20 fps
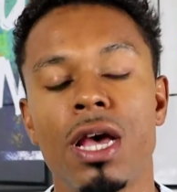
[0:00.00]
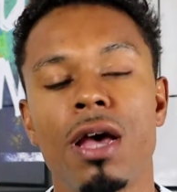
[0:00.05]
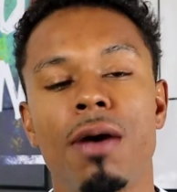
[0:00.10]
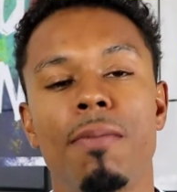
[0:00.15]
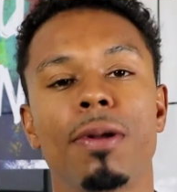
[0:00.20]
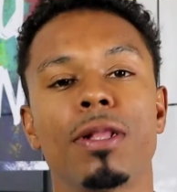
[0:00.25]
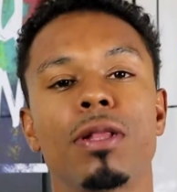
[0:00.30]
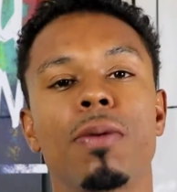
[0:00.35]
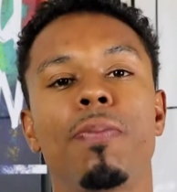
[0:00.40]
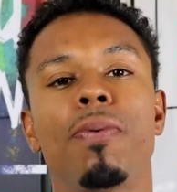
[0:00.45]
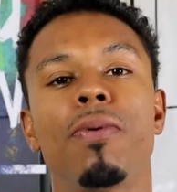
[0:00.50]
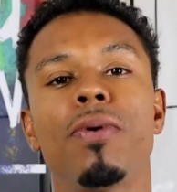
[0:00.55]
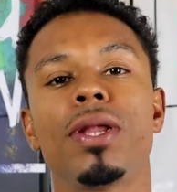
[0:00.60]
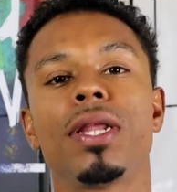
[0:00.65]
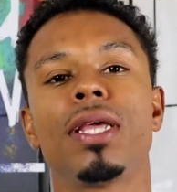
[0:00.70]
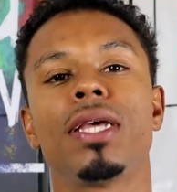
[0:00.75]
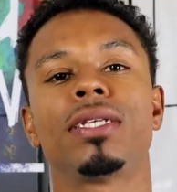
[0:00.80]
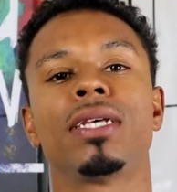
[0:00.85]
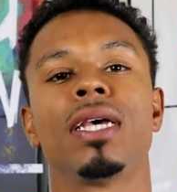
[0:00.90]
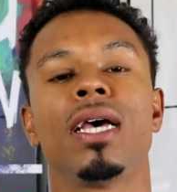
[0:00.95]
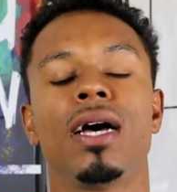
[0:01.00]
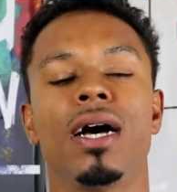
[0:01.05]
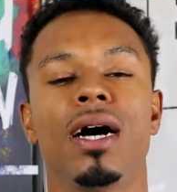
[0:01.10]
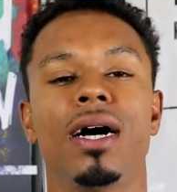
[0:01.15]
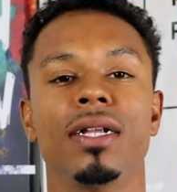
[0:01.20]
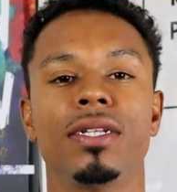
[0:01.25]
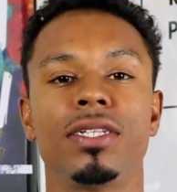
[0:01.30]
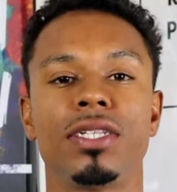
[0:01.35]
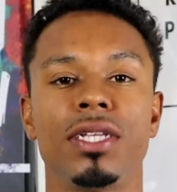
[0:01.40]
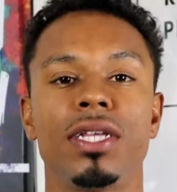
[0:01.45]
But the point is,
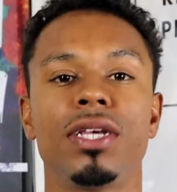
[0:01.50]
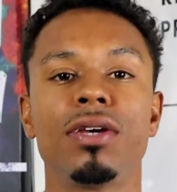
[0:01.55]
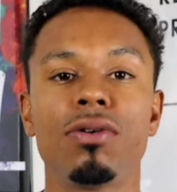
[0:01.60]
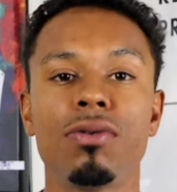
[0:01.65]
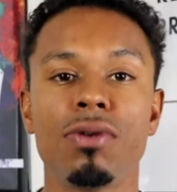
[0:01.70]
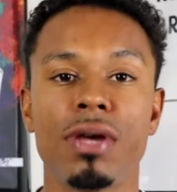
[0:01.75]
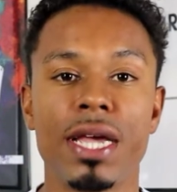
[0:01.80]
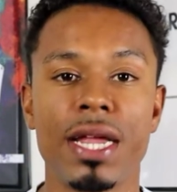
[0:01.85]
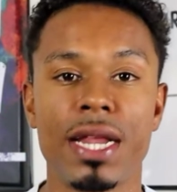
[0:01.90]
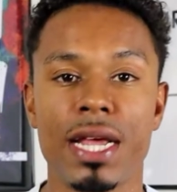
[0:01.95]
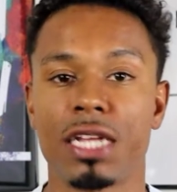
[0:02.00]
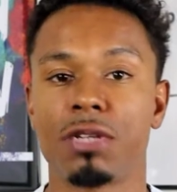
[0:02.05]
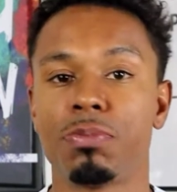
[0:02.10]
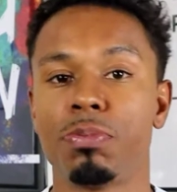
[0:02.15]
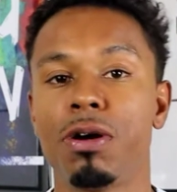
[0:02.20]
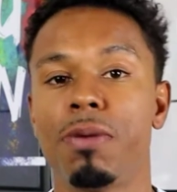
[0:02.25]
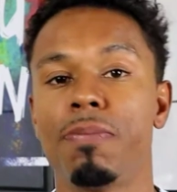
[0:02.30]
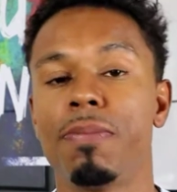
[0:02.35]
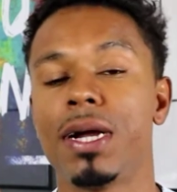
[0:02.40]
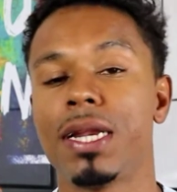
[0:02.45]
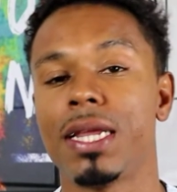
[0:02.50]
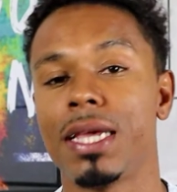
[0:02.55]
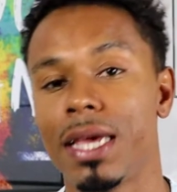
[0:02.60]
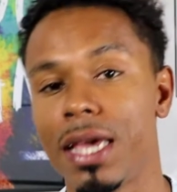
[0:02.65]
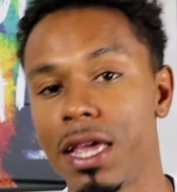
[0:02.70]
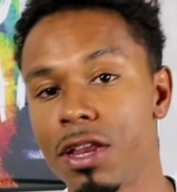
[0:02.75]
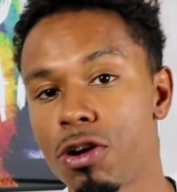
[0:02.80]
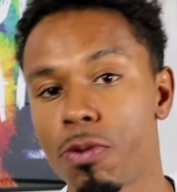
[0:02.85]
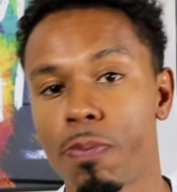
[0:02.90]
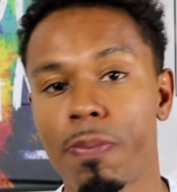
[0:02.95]
until it has put money
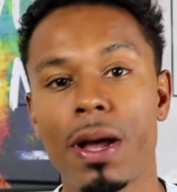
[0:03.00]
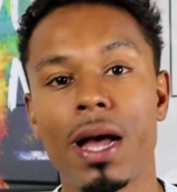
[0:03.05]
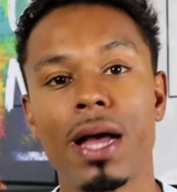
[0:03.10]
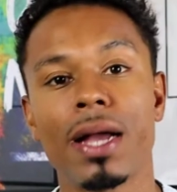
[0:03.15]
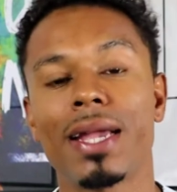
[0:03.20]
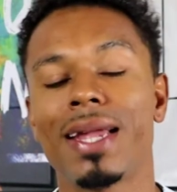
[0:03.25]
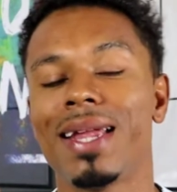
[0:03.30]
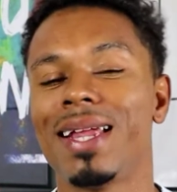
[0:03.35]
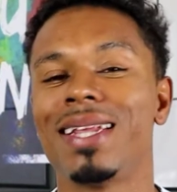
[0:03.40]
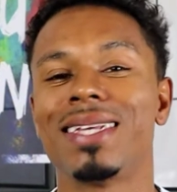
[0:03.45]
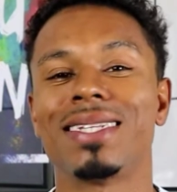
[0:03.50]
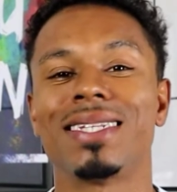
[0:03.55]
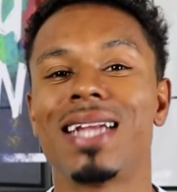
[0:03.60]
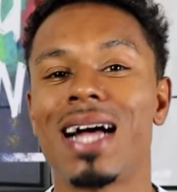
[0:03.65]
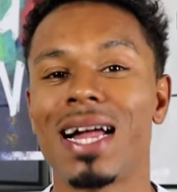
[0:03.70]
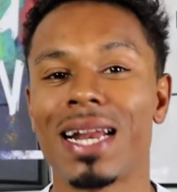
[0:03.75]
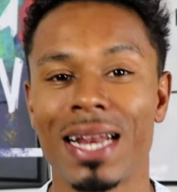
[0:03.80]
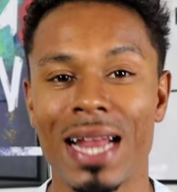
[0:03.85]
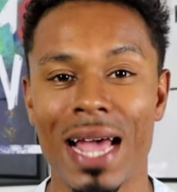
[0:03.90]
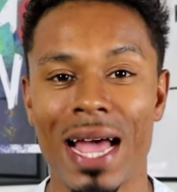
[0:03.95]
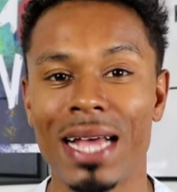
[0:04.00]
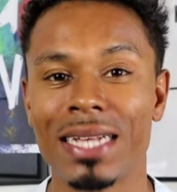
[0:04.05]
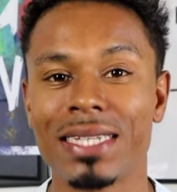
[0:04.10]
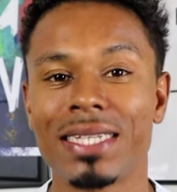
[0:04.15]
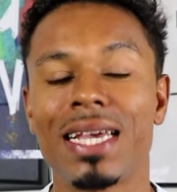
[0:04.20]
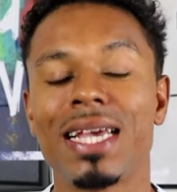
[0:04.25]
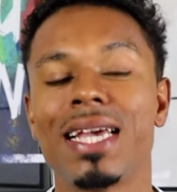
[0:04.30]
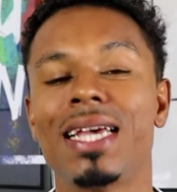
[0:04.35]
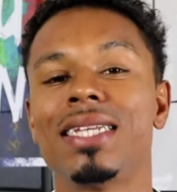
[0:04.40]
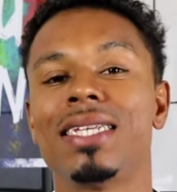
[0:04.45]
in your pocket, it is not an
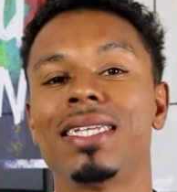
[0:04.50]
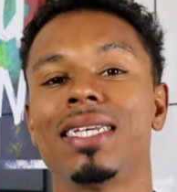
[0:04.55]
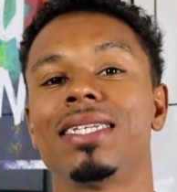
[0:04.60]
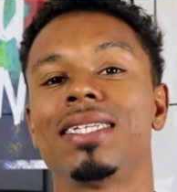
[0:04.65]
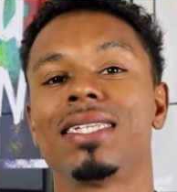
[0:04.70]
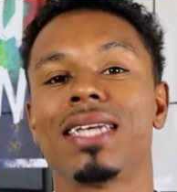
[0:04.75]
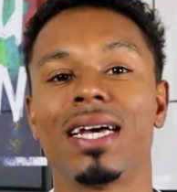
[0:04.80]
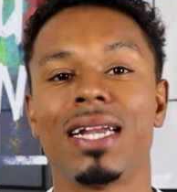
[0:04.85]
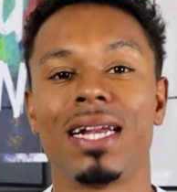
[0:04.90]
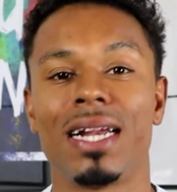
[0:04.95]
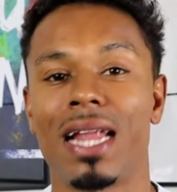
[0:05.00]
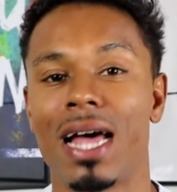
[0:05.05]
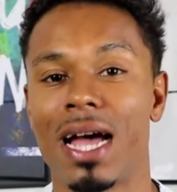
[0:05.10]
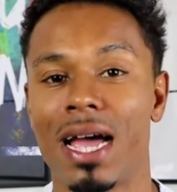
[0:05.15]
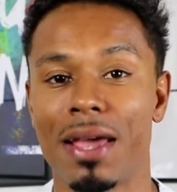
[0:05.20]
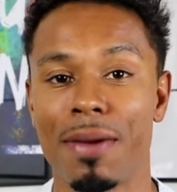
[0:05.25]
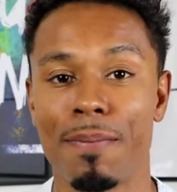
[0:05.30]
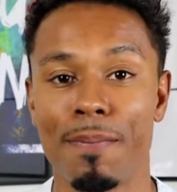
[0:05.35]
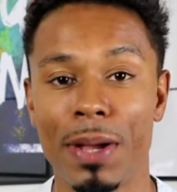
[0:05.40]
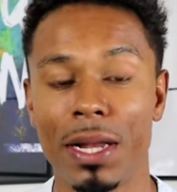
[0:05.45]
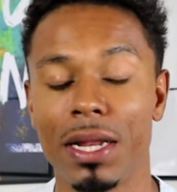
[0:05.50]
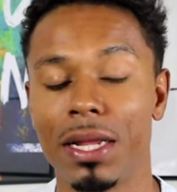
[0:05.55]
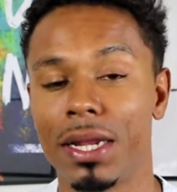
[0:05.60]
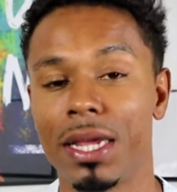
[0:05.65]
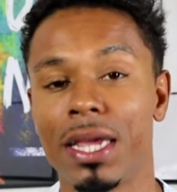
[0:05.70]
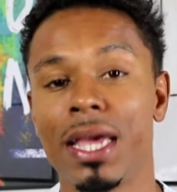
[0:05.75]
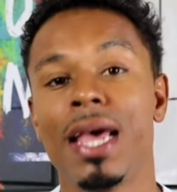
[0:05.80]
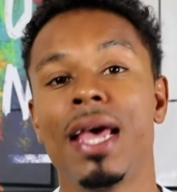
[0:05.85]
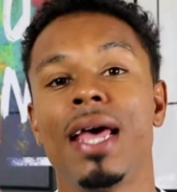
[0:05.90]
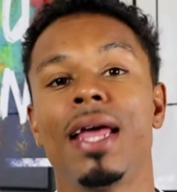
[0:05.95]
asset, it is a
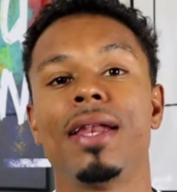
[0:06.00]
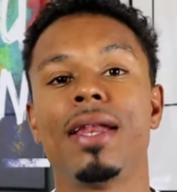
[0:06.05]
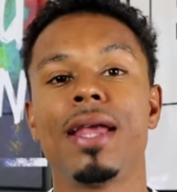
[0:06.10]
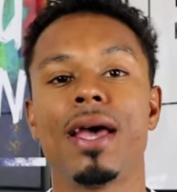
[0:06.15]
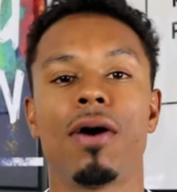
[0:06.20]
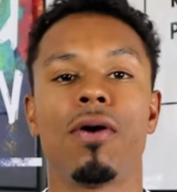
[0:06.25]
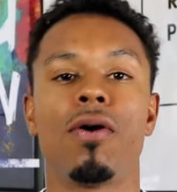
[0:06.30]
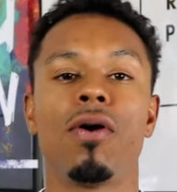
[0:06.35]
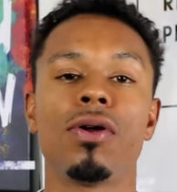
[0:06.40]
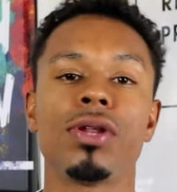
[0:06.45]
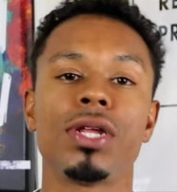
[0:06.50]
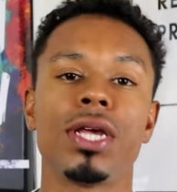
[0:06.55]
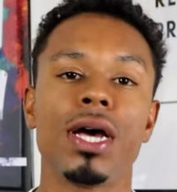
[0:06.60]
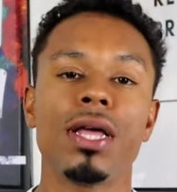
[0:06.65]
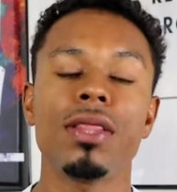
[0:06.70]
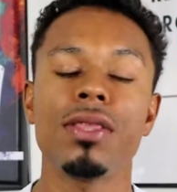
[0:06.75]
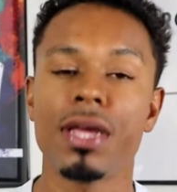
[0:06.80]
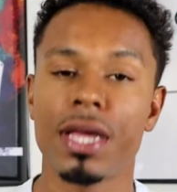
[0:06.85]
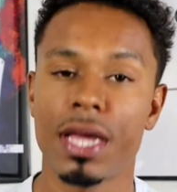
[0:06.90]
liability. Now, on the other